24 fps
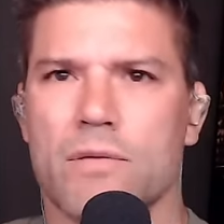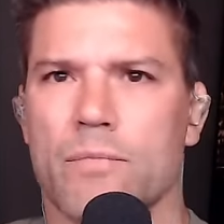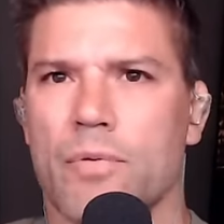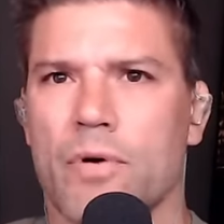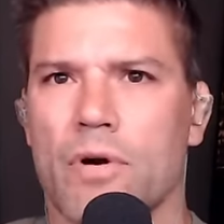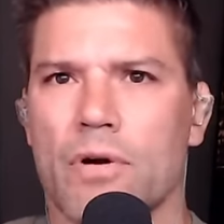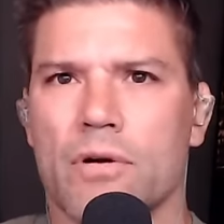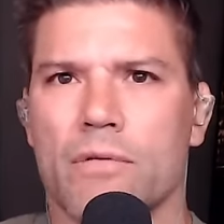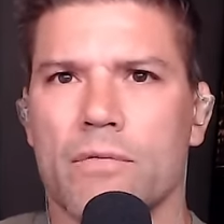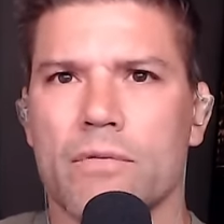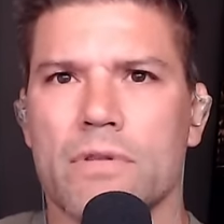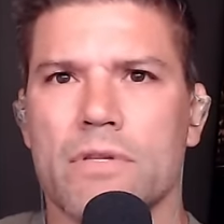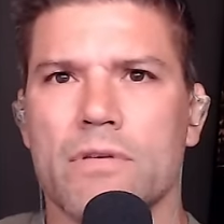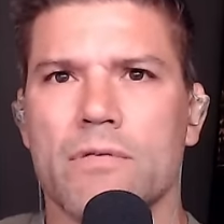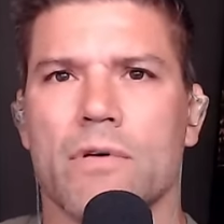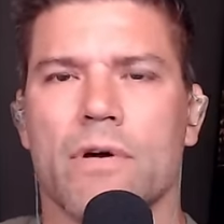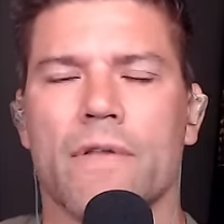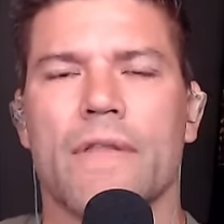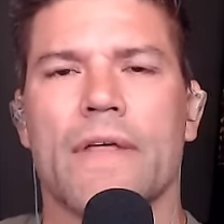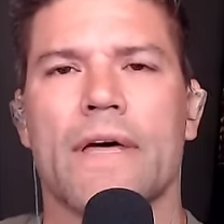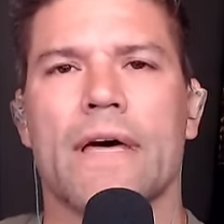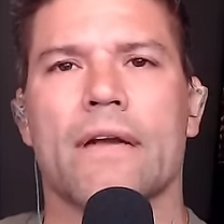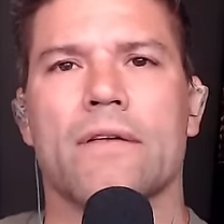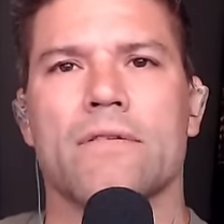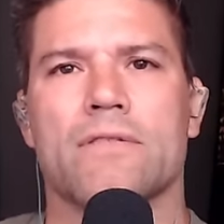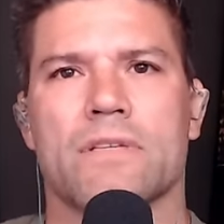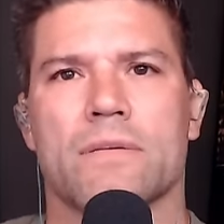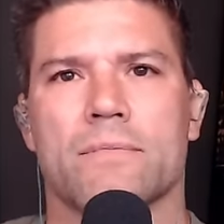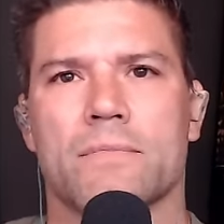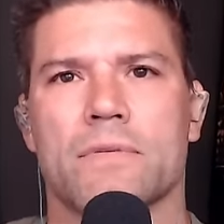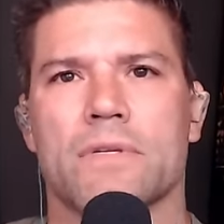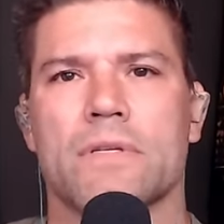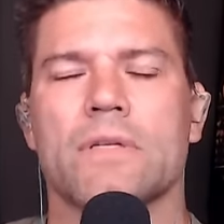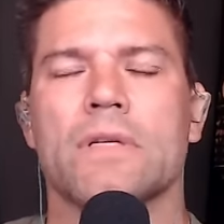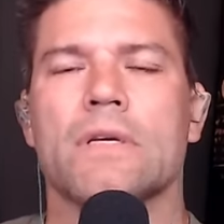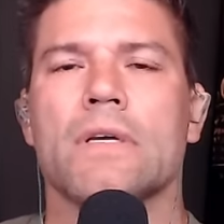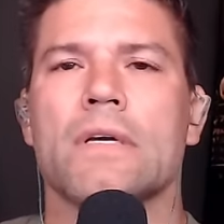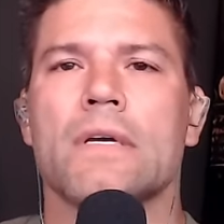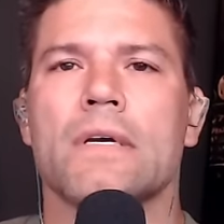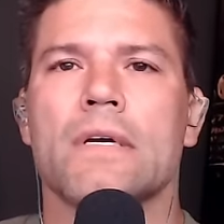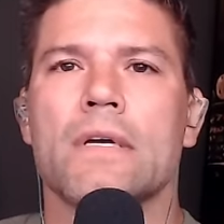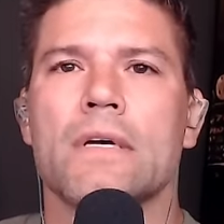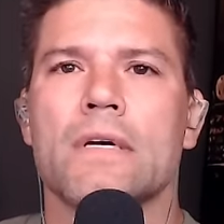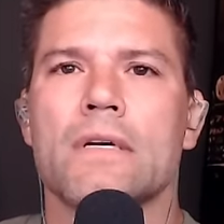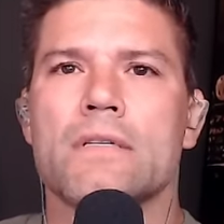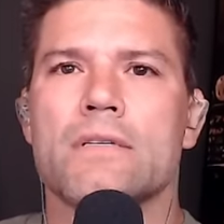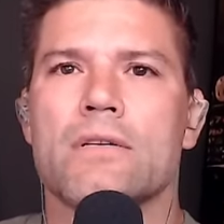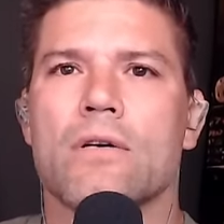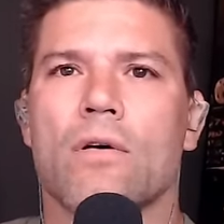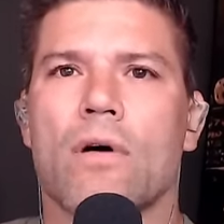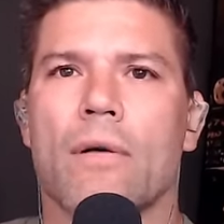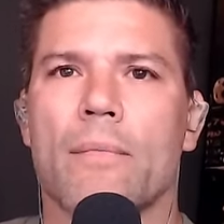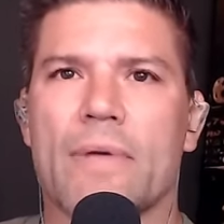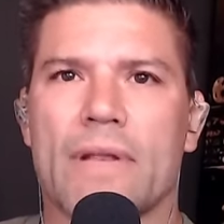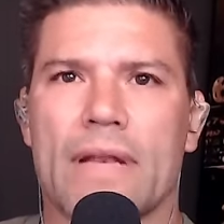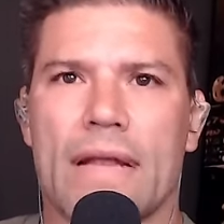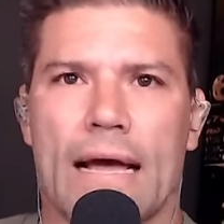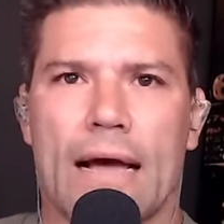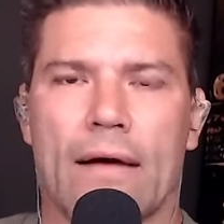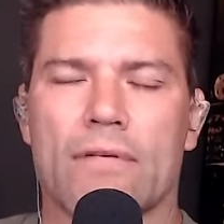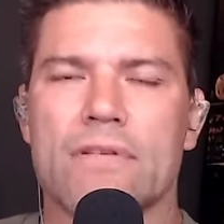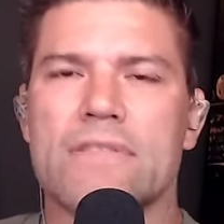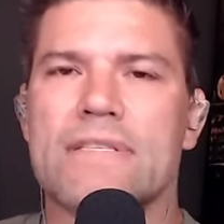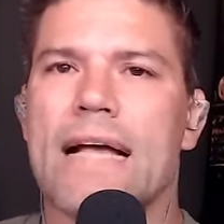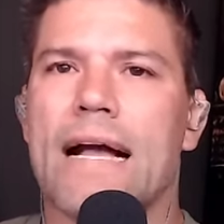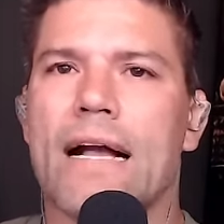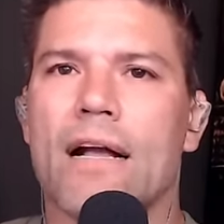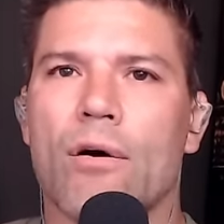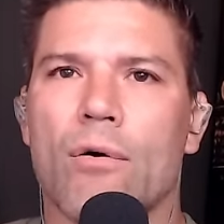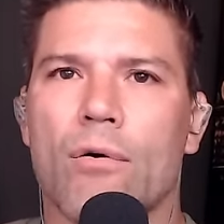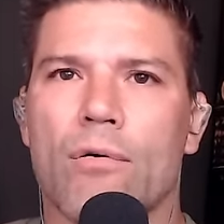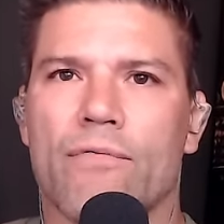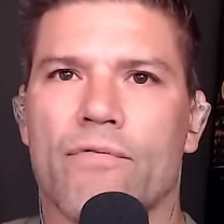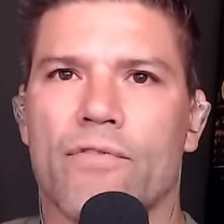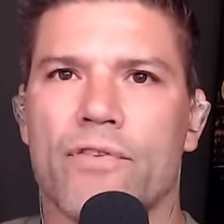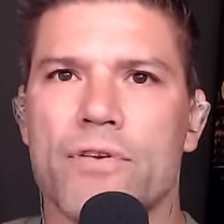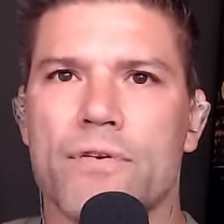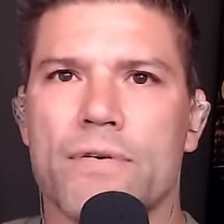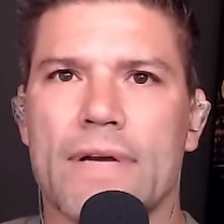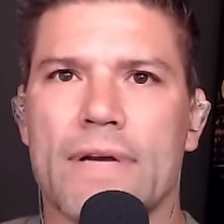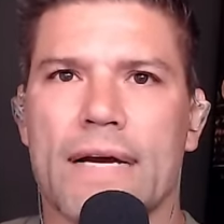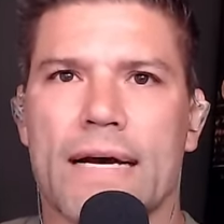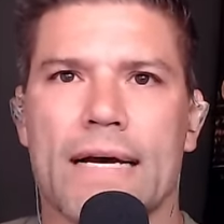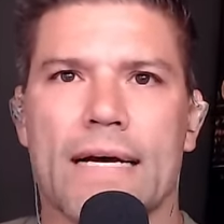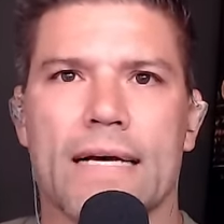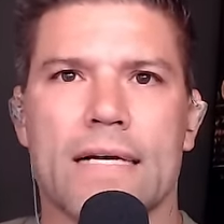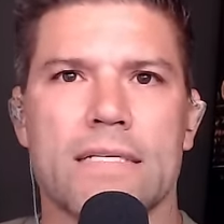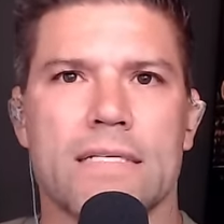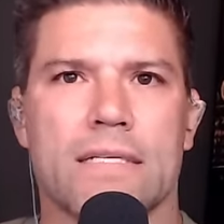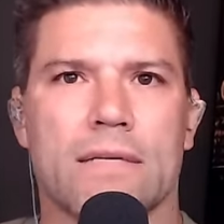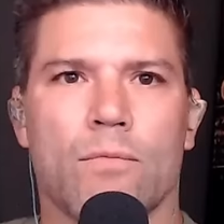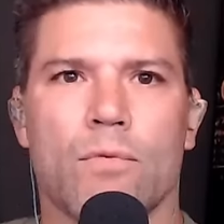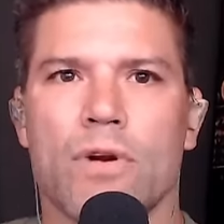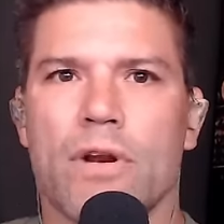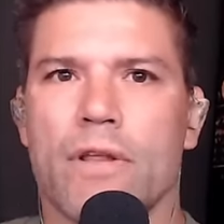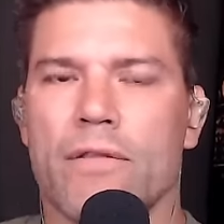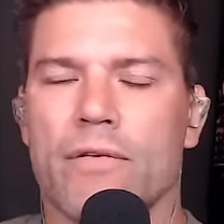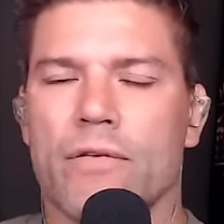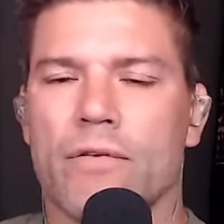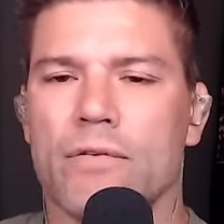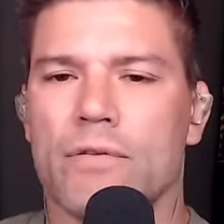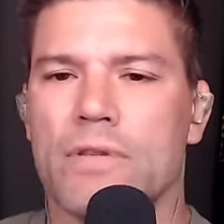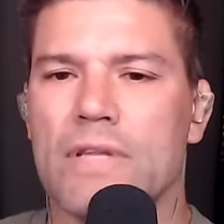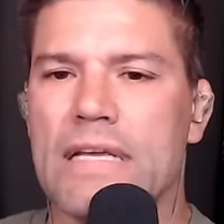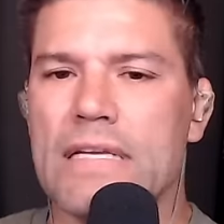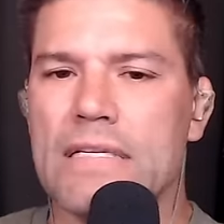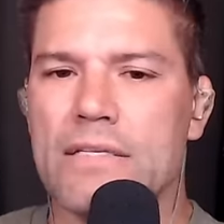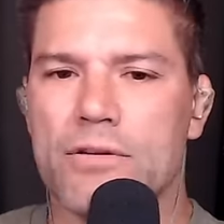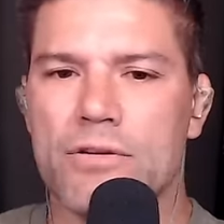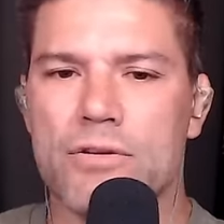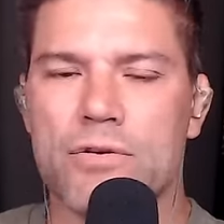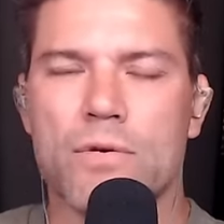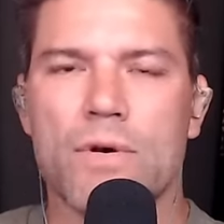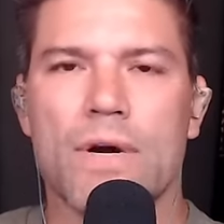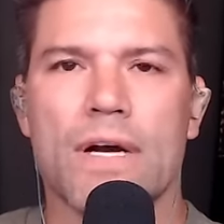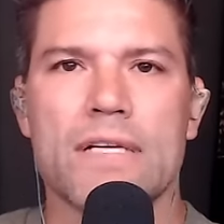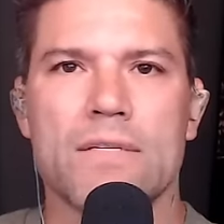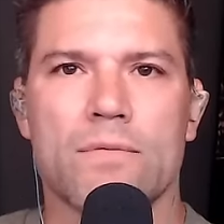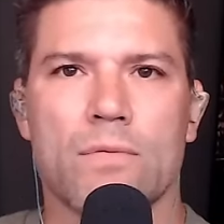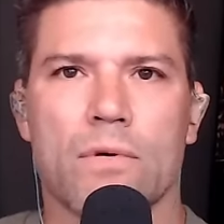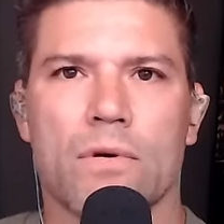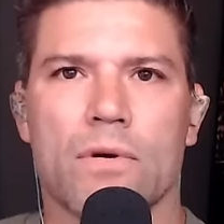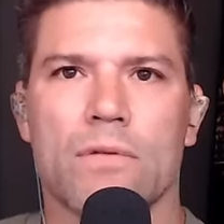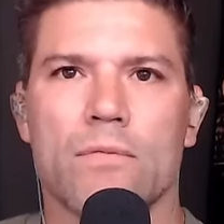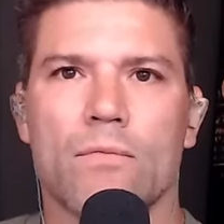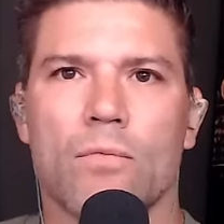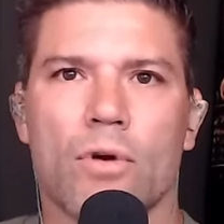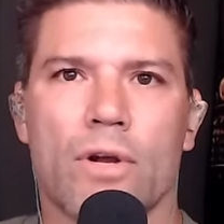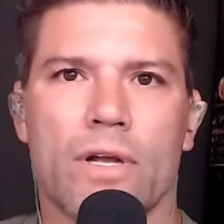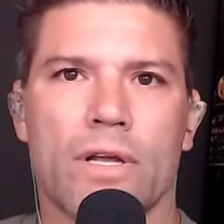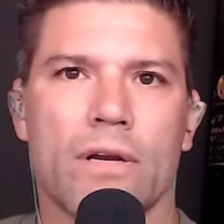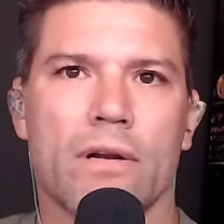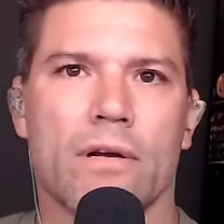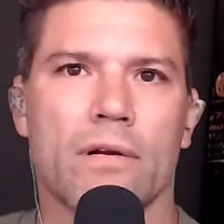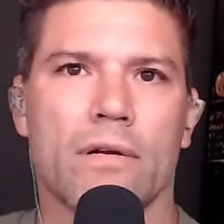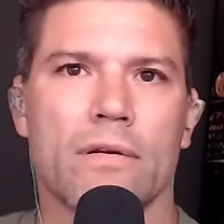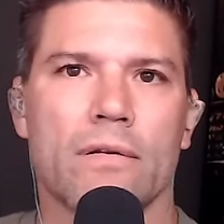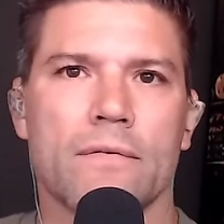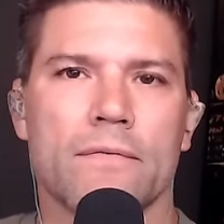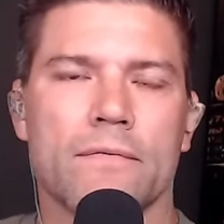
partner yeah. with you on that or something. So, I mean, how is that going for you guys and what other things are you guys work, working on?